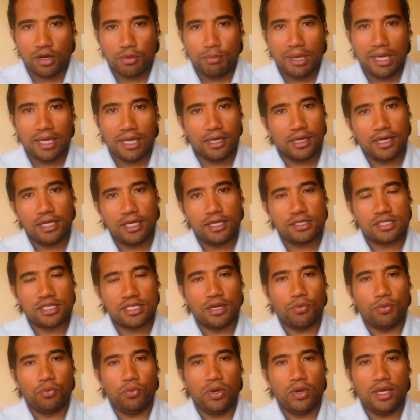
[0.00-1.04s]
of meal it is
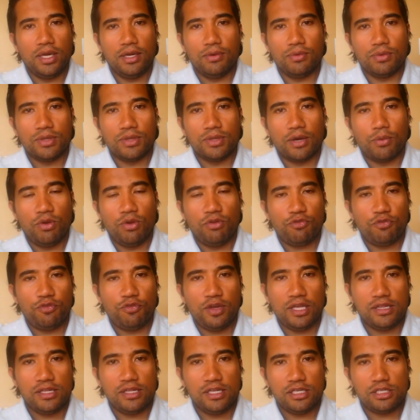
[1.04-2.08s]
that we
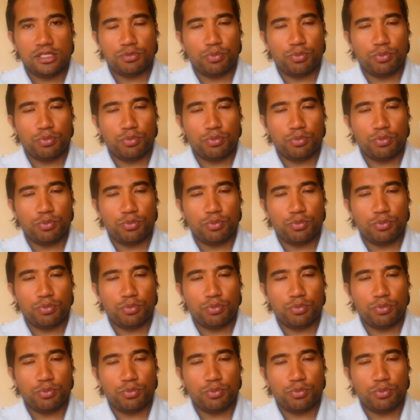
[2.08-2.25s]
feed these